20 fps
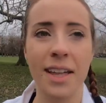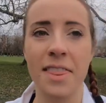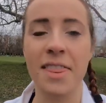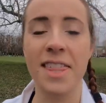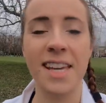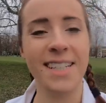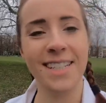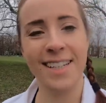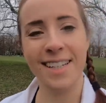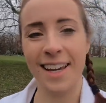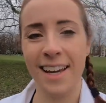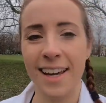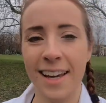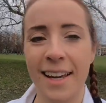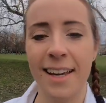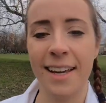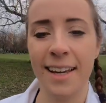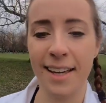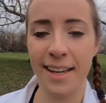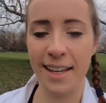This
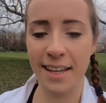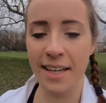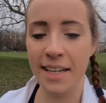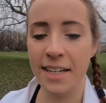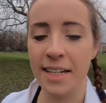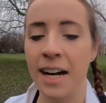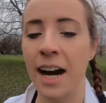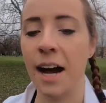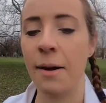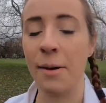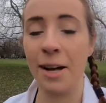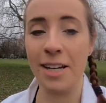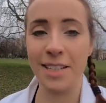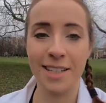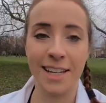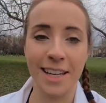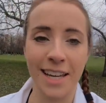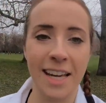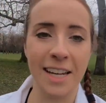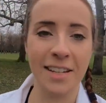year, I'm
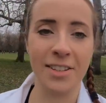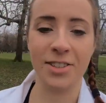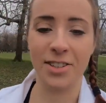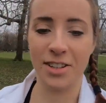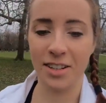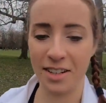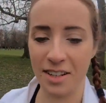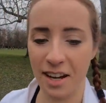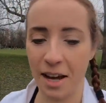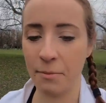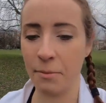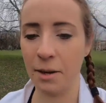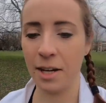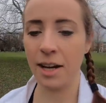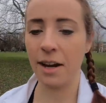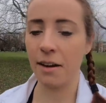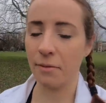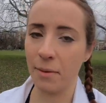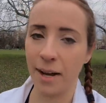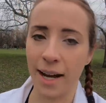actually injured. I'm
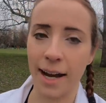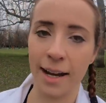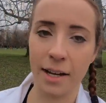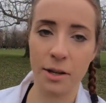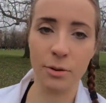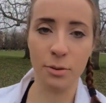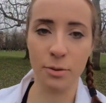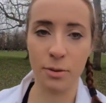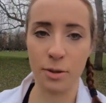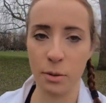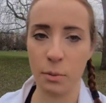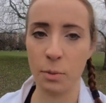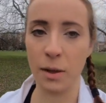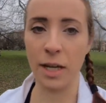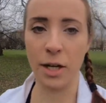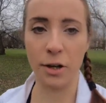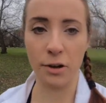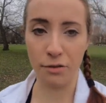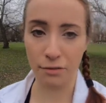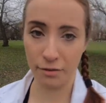gonna give my ankles a
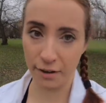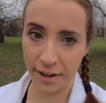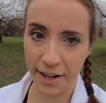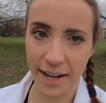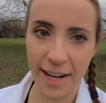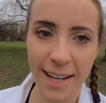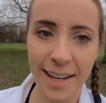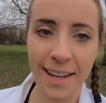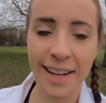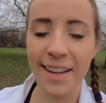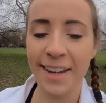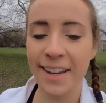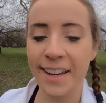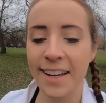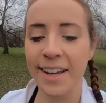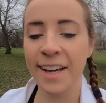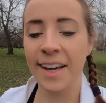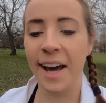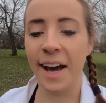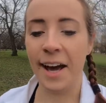week off running,
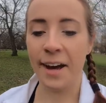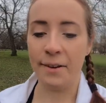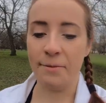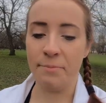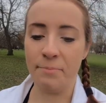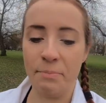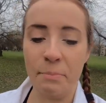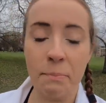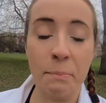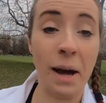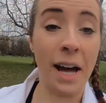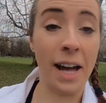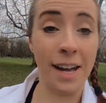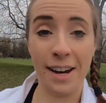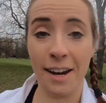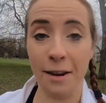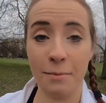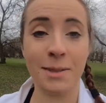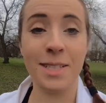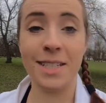but
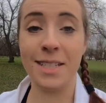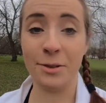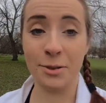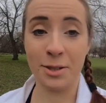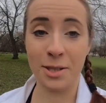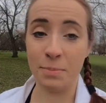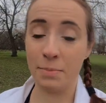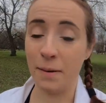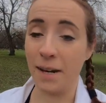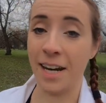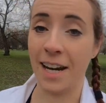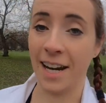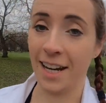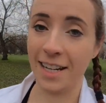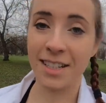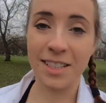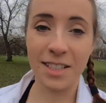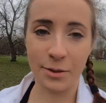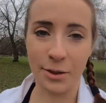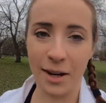I'm still
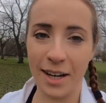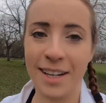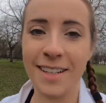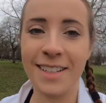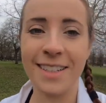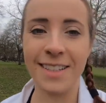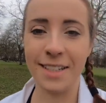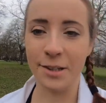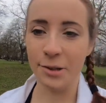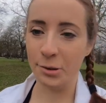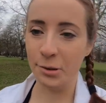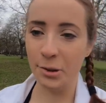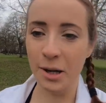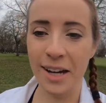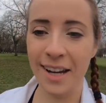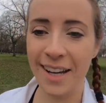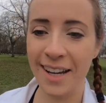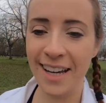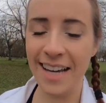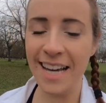spinning, so I can still
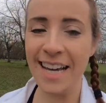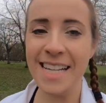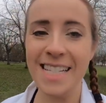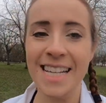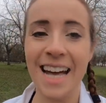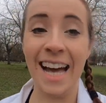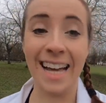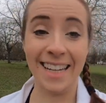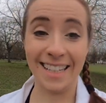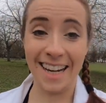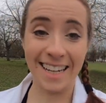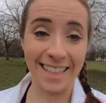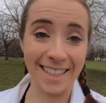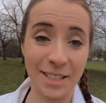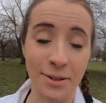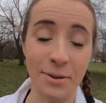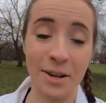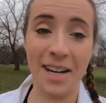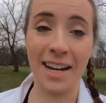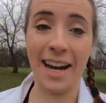
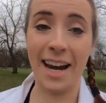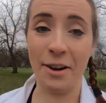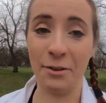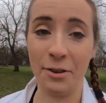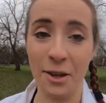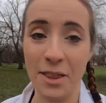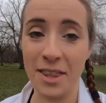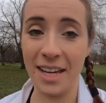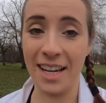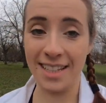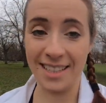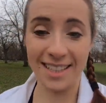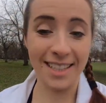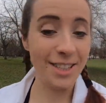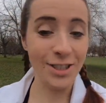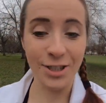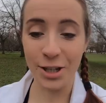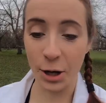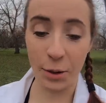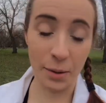attest to it now that there's
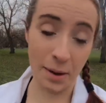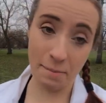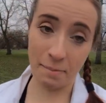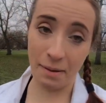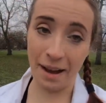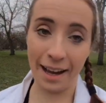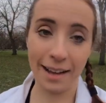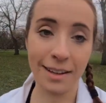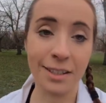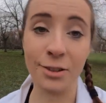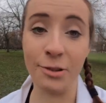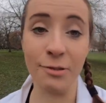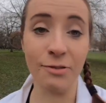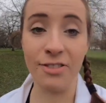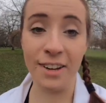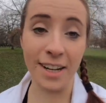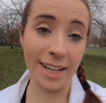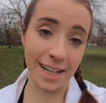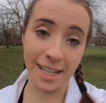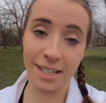no impact on
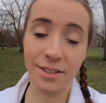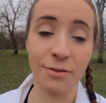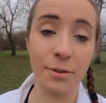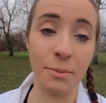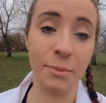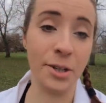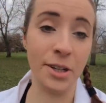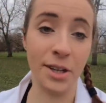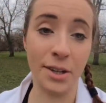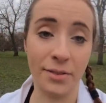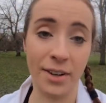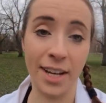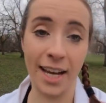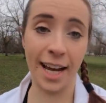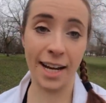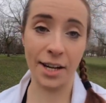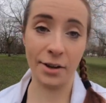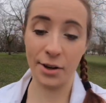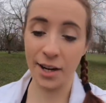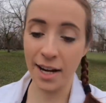fitness from doing
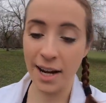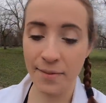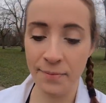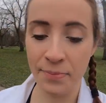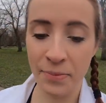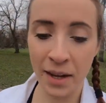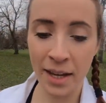Veganuary.